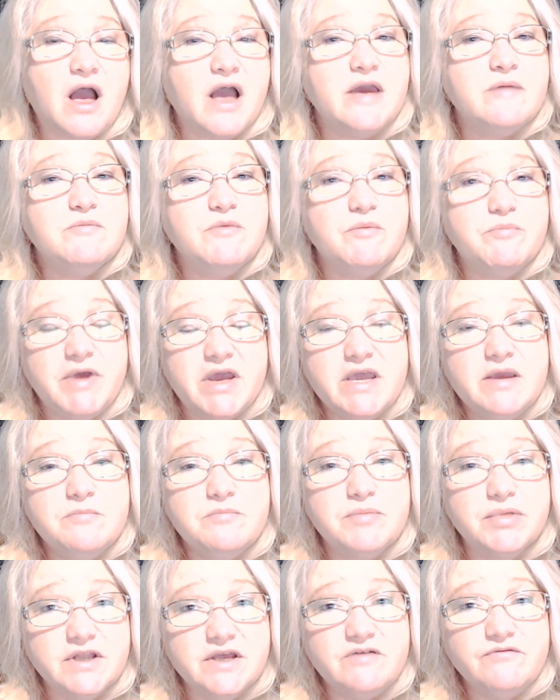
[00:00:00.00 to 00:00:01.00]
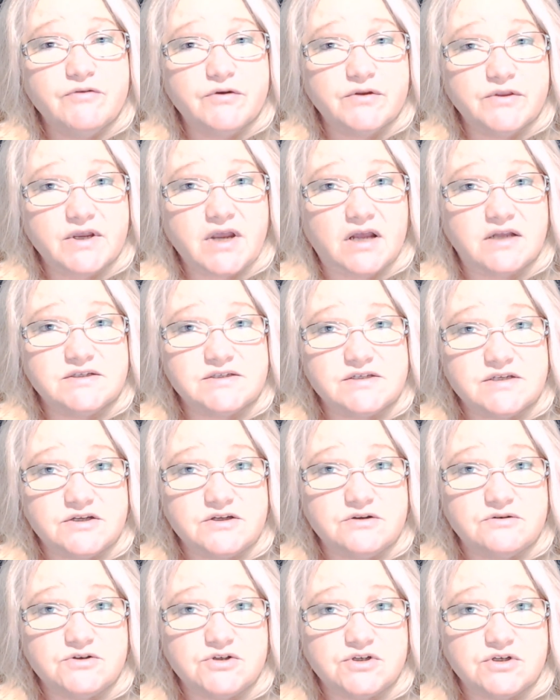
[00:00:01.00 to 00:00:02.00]
a big believer in the
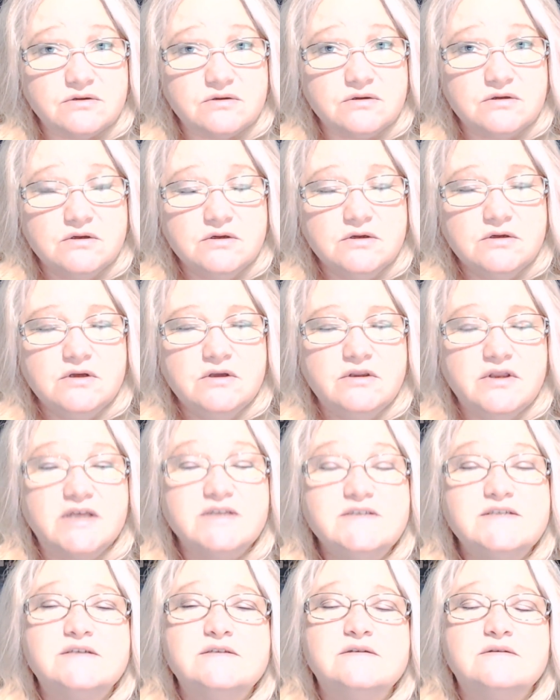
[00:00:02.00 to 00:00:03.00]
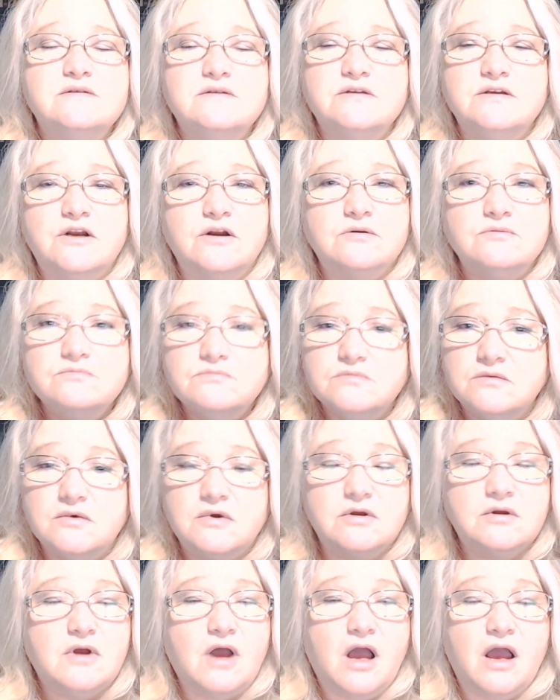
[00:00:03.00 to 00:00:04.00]
Constitution. That's,
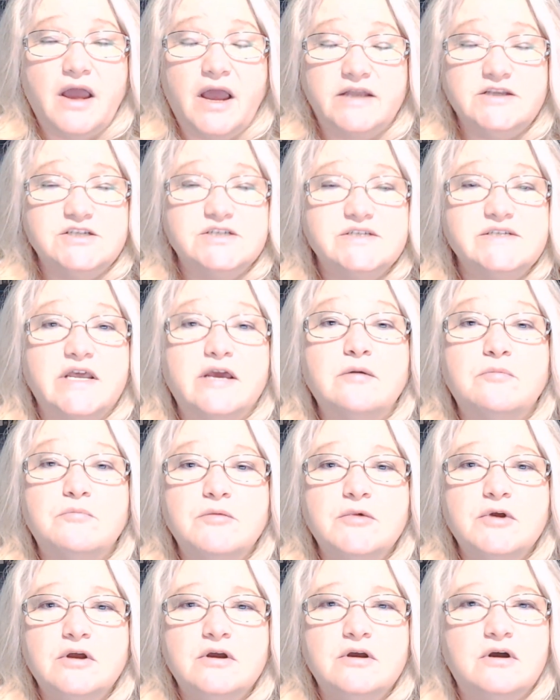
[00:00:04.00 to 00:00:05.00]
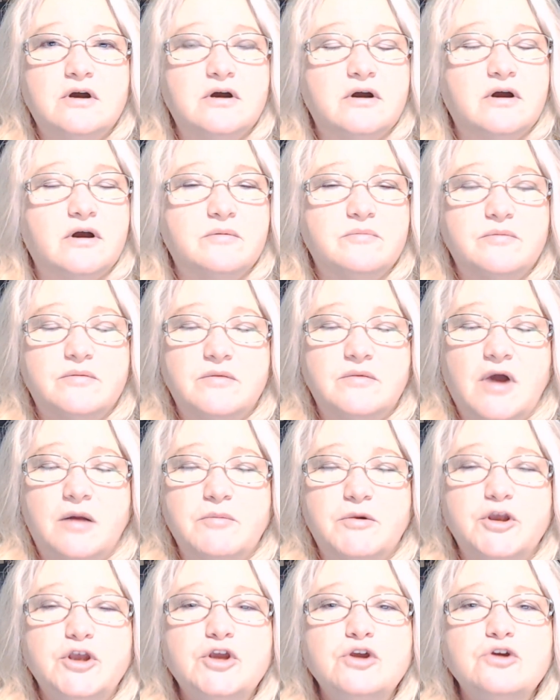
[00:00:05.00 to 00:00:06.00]
I just am. I'm a
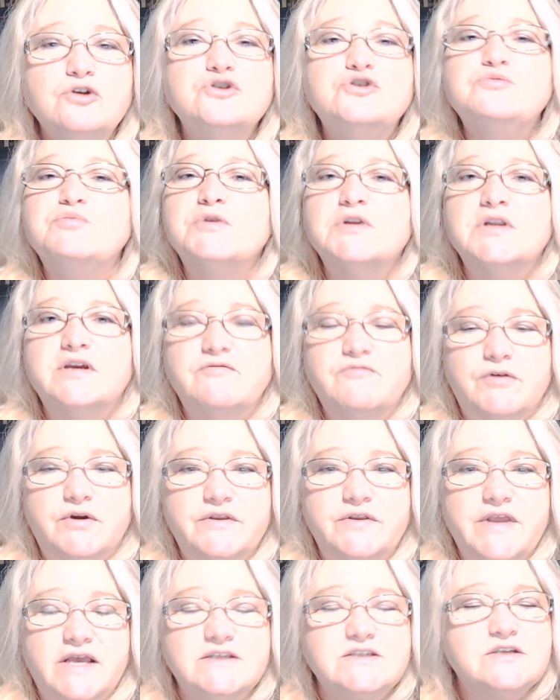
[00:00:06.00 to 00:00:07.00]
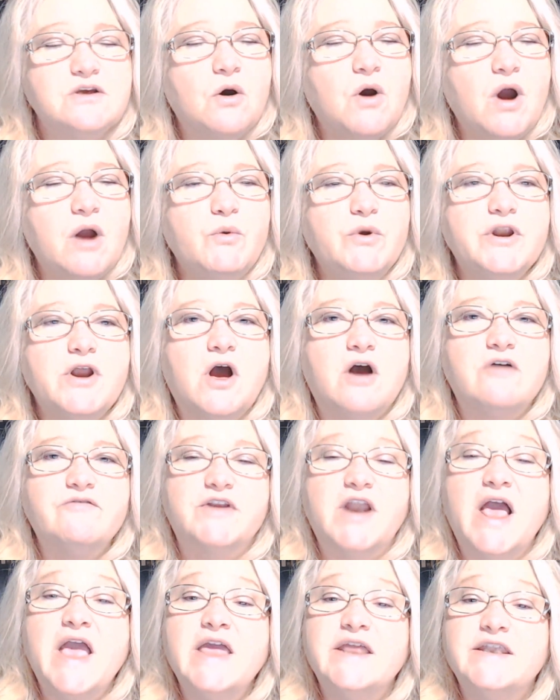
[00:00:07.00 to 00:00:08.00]
huge believer in that. So I went off and I
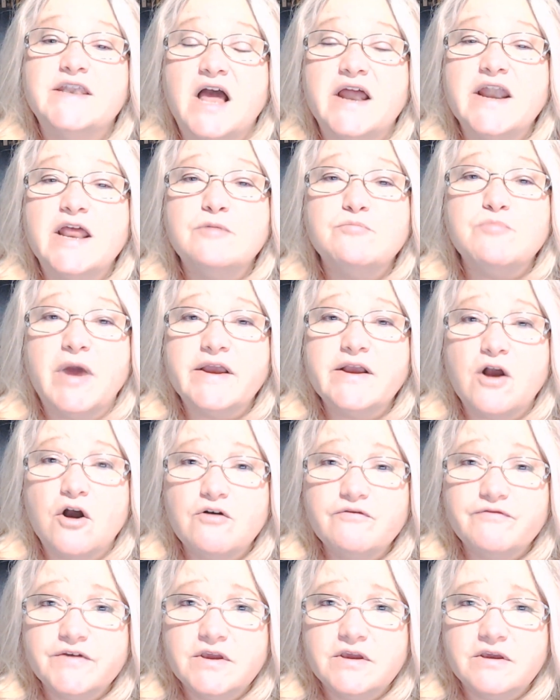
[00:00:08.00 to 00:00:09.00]
had not had my coffee.